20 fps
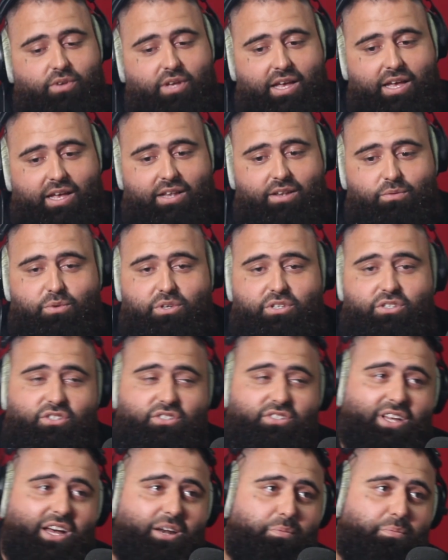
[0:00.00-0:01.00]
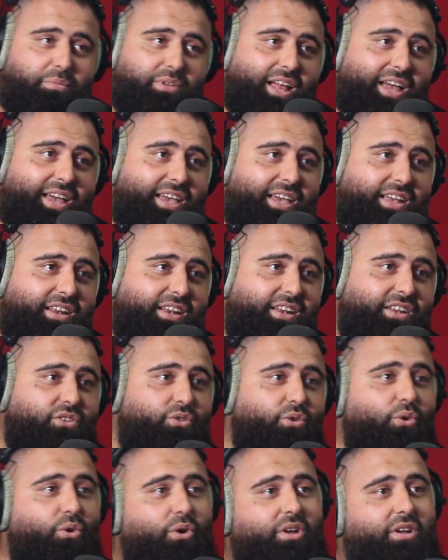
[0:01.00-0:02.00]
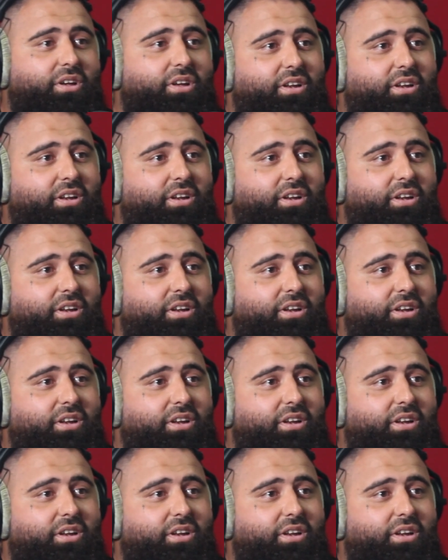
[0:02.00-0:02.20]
and we just started playing and talking,